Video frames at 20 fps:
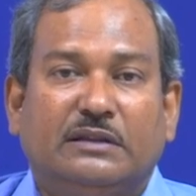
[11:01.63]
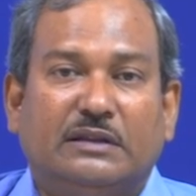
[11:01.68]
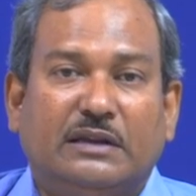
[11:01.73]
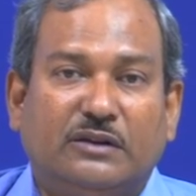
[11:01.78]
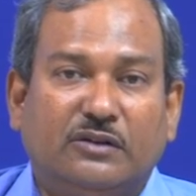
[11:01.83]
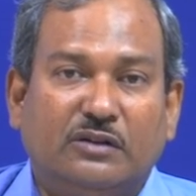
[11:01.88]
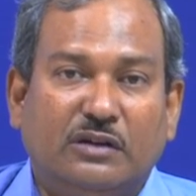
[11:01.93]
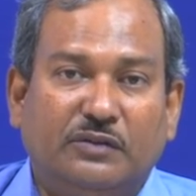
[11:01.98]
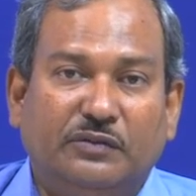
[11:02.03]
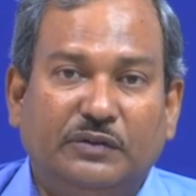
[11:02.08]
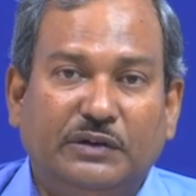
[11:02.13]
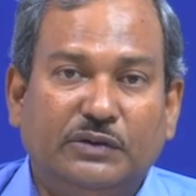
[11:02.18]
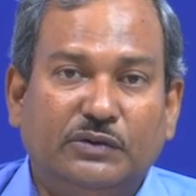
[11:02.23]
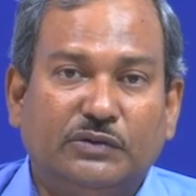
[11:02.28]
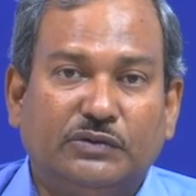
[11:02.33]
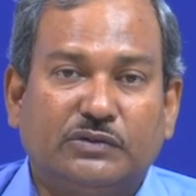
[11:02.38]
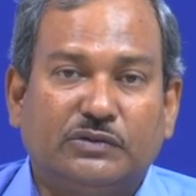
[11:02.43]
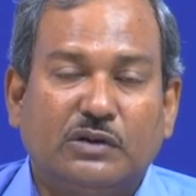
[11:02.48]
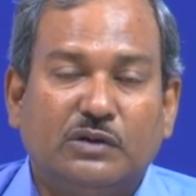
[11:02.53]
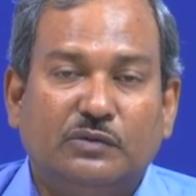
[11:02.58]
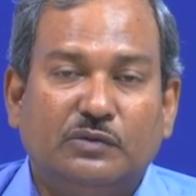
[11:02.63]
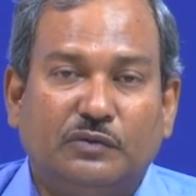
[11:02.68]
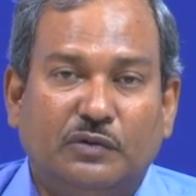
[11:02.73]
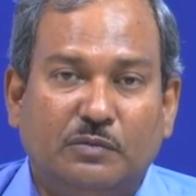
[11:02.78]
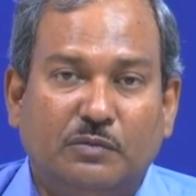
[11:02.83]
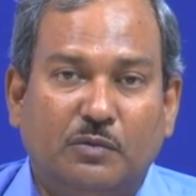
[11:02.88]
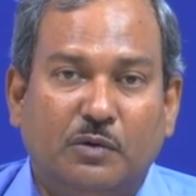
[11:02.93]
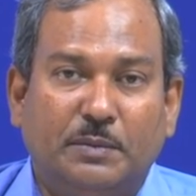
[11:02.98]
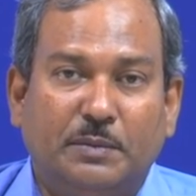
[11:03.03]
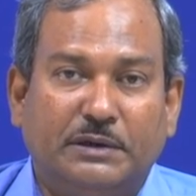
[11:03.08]
that you have used for
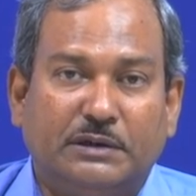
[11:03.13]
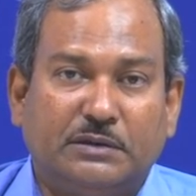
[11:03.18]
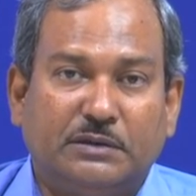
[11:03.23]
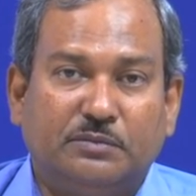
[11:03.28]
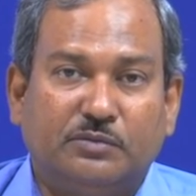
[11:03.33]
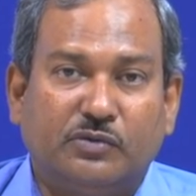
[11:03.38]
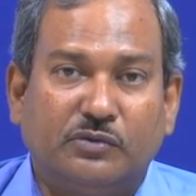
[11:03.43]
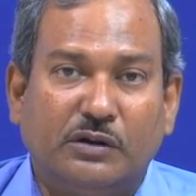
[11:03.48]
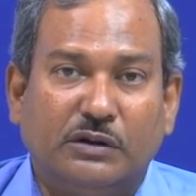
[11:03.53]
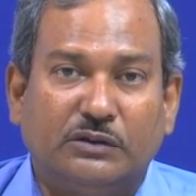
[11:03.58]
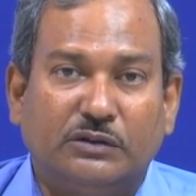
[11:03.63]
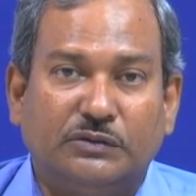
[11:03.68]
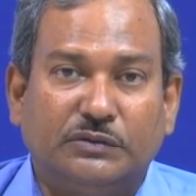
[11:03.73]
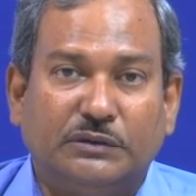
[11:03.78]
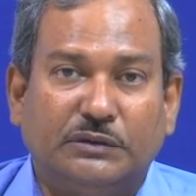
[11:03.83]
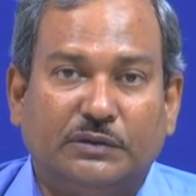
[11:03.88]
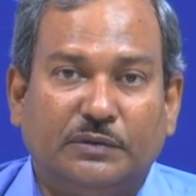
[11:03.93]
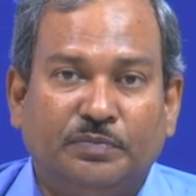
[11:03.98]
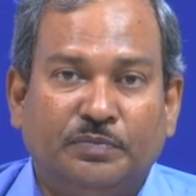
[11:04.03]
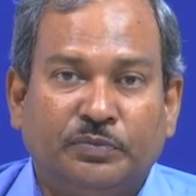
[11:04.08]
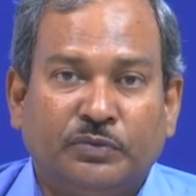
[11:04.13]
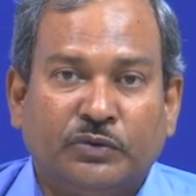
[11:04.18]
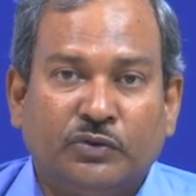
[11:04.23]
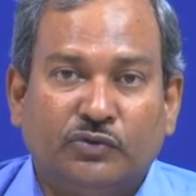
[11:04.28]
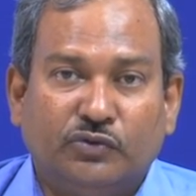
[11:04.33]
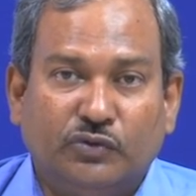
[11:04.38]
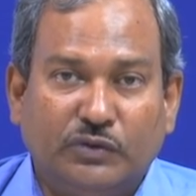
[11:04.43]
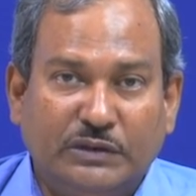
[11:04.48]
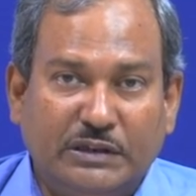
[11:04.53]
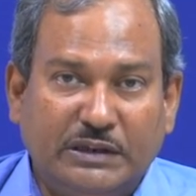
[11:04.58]
momentum transfer.
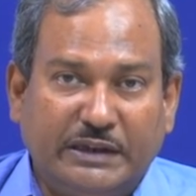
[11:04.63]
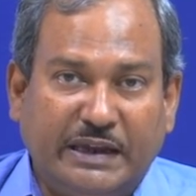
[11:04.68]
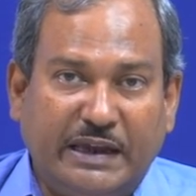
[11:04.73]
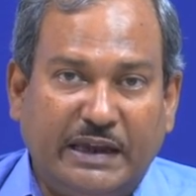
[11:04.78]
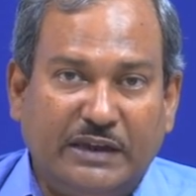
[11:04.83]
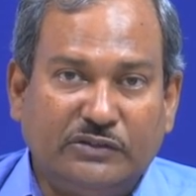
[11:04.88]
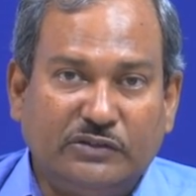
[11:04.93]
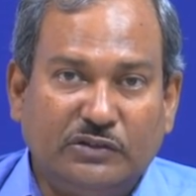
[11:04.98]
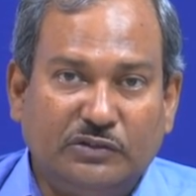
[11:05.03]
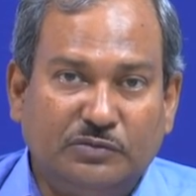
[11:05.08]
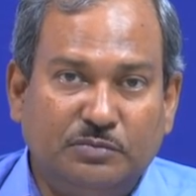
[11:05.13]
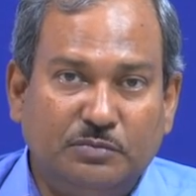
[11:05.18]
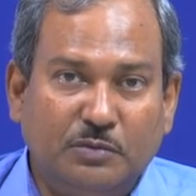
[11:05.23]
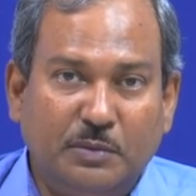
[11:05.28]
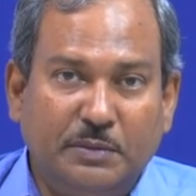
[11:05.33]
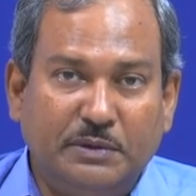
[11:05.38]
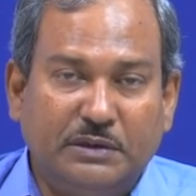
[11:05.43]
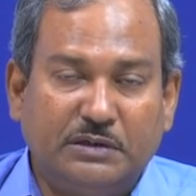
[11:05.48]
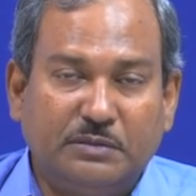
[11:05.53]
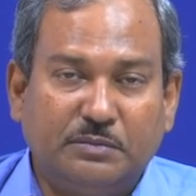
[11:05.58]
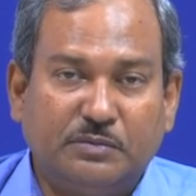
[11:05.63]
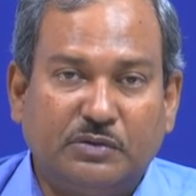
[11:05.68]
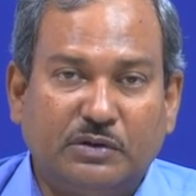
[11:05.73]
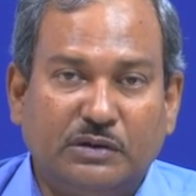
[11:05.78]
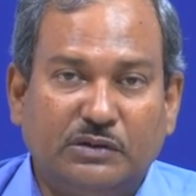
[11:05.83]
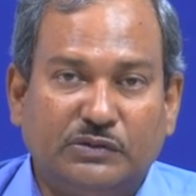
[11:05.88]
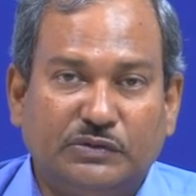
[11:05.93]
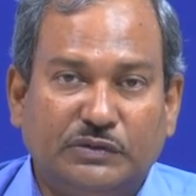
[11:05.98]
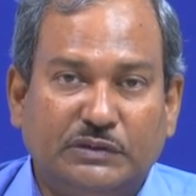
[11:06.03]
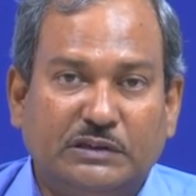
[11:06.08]
So, in the case of momentum
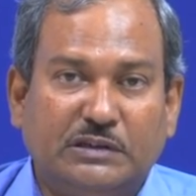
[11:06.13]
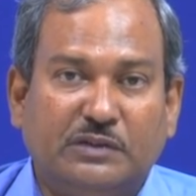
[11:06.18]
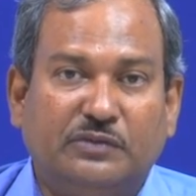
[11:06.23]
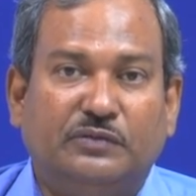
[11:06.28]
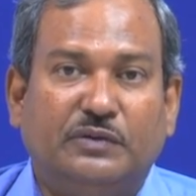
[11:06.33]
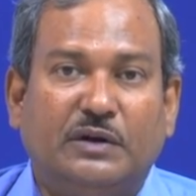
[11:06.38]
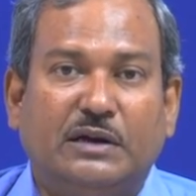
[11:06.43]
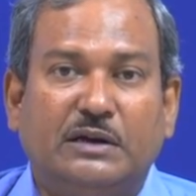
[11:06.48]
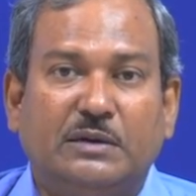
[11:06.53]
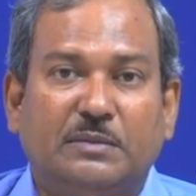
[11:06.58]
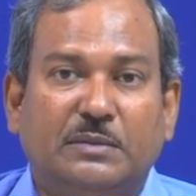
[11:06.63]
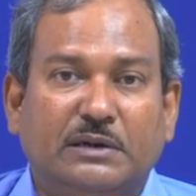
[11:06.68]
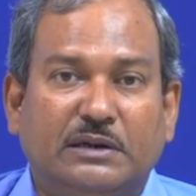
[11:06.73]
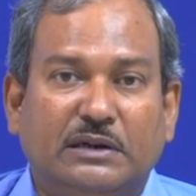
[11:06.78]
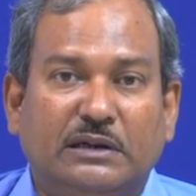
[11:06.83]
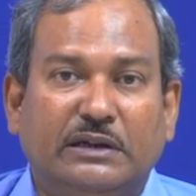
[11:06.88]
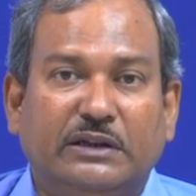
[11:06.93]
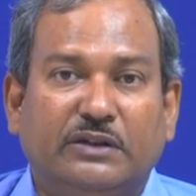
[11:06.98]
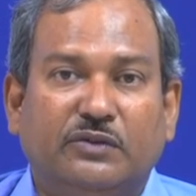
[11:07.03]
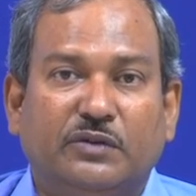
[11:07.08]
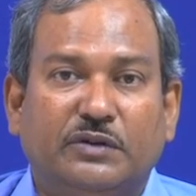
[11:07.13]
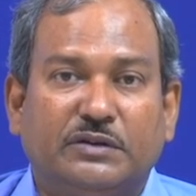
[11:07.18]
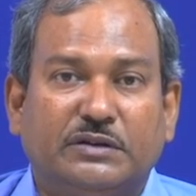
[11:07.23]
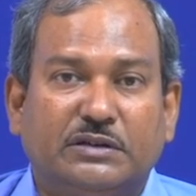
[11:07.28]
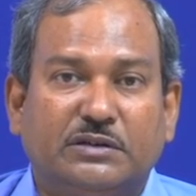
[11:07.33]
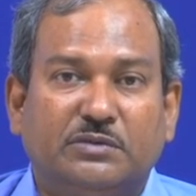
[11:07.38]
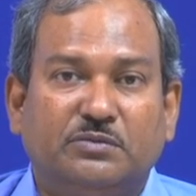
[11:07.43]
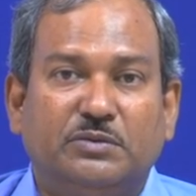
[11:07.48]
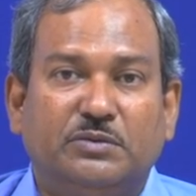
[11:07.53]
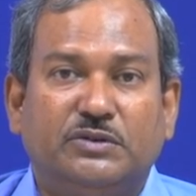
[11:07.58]
transfer, the fundamental
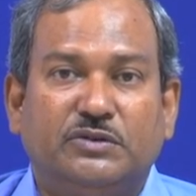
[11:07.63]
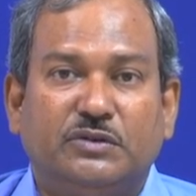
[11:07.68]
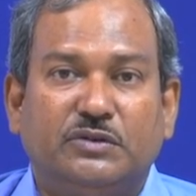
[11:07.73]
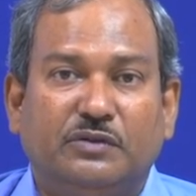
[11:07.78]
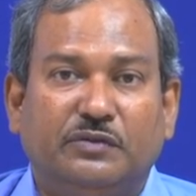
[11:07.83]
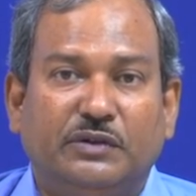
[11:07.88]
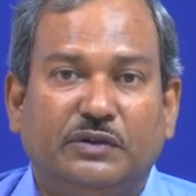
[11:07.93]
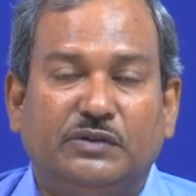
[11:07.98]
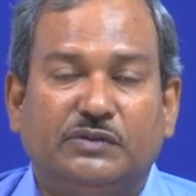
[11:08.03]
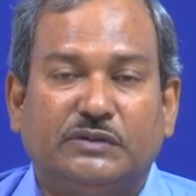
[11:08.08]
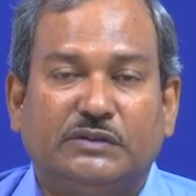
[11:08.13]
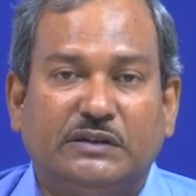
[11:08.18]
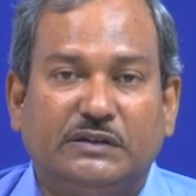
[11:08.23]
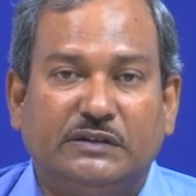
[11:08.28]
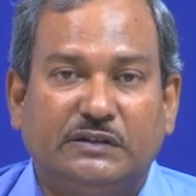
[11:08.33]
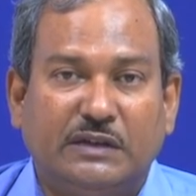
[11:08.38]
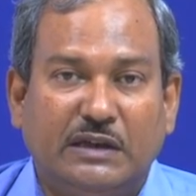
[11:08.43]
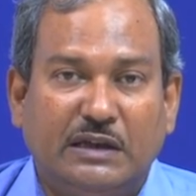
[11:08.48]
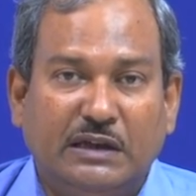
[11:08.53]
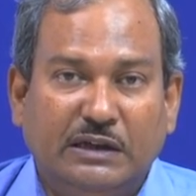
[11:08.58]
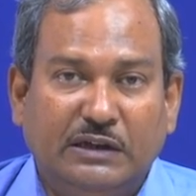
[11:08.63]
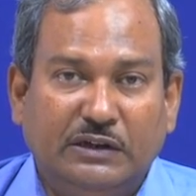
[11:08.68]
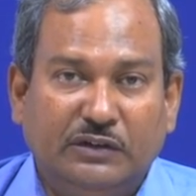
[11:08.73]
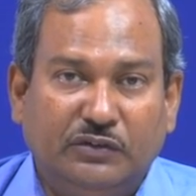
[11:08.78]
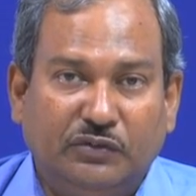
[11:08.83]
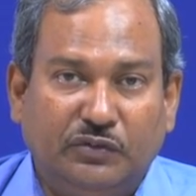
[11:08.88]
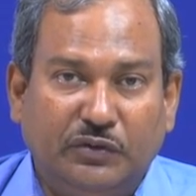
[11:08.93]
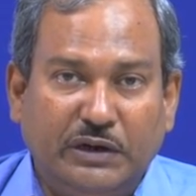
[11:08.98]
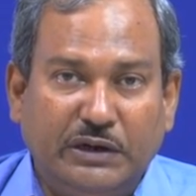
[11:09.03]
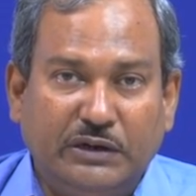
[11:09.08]
equation which you have used is
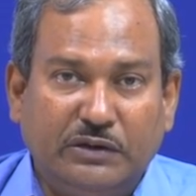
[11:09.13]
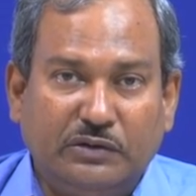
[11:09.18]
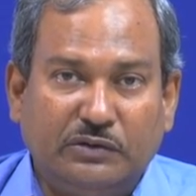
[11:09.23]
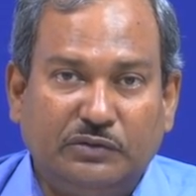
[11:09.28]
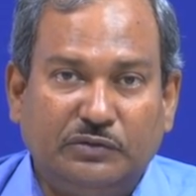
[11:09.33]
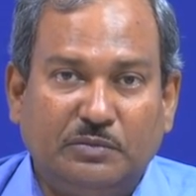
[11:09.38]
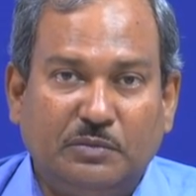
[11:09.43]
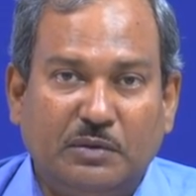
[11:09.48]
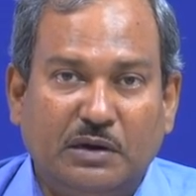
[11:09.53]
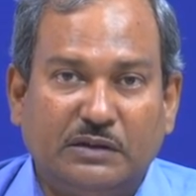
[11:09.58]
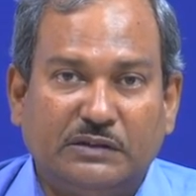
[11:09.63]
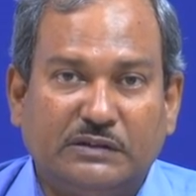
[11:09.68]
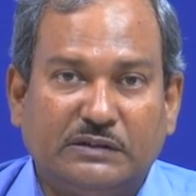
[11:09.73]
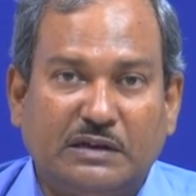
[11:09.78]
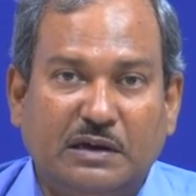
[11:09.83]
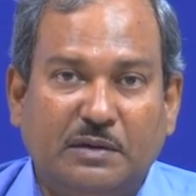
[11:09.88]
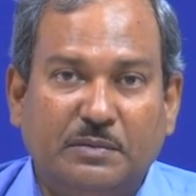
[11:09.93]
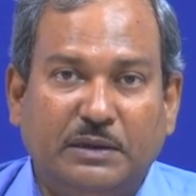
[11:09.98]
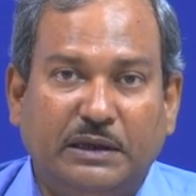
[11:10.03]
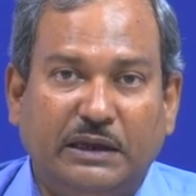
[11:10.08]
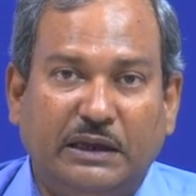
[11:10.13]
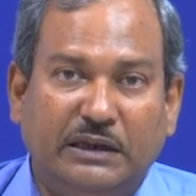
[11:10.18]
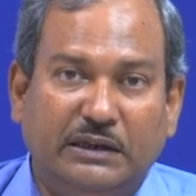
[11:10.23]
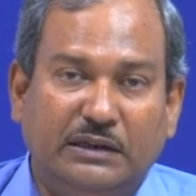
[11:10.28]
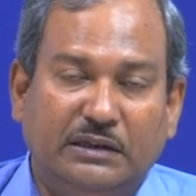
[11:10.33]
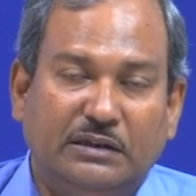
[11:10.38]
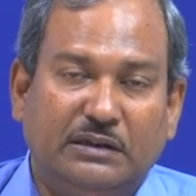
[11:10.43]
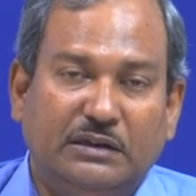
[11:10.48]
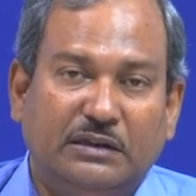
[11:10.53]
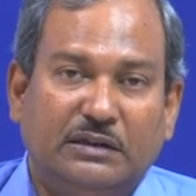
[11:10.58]
rate of mass coming
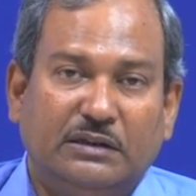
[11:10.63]
in,